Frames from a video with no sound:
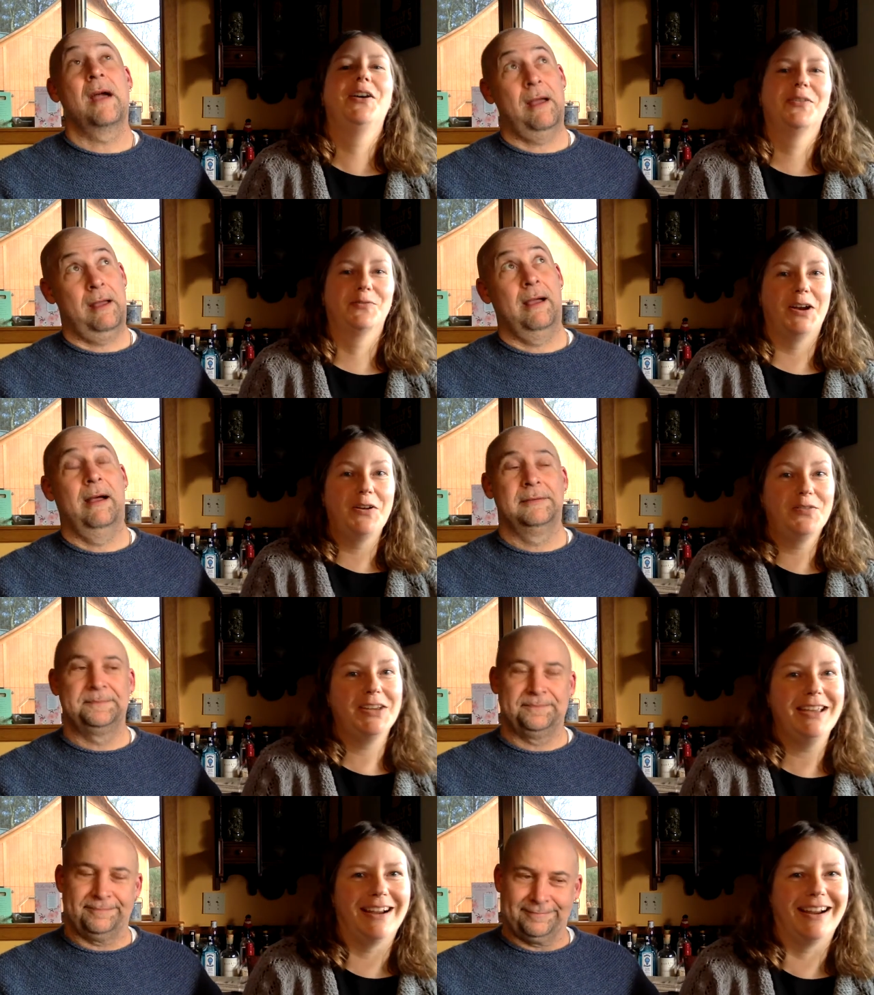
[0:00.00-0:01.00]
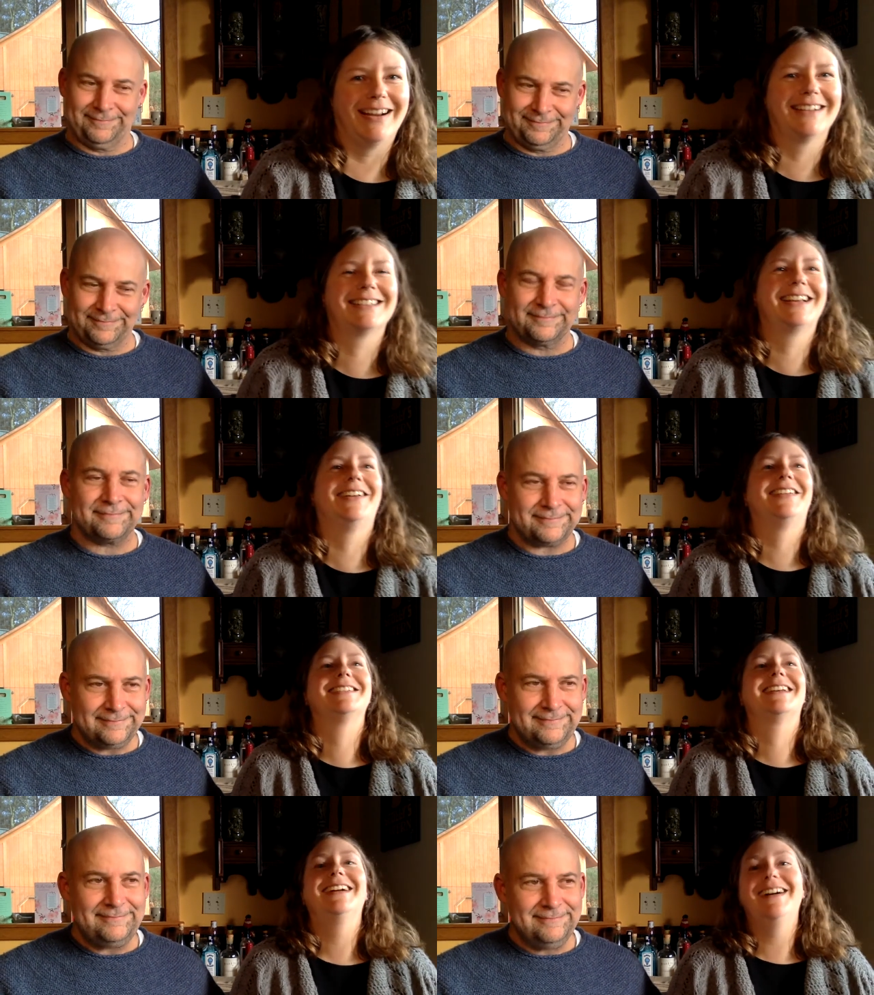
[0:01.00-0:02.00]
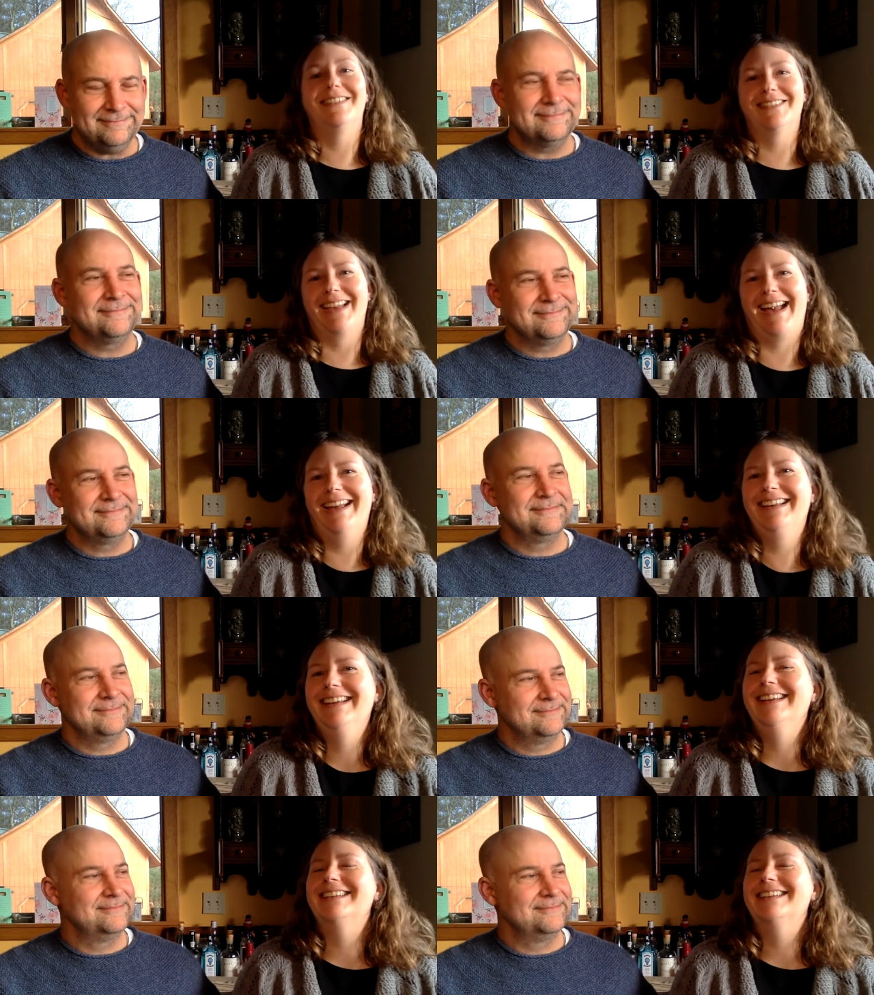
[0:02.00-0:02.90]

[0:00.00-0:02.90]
Speaker 1: right over here. So I was like, oh, okay.